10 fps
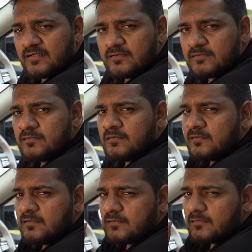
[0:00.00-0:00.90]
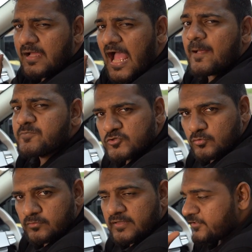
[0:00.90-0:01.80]
a, a app
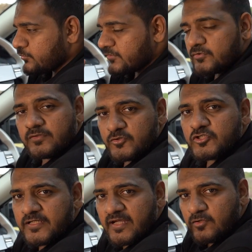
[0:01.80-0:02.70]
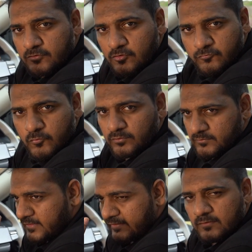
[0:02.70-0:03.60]
store that you, you usually get on your phone
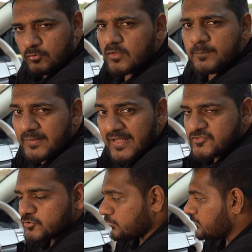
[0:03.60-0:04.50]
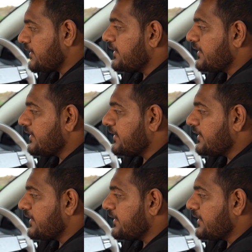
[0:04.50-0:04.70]
like the google play store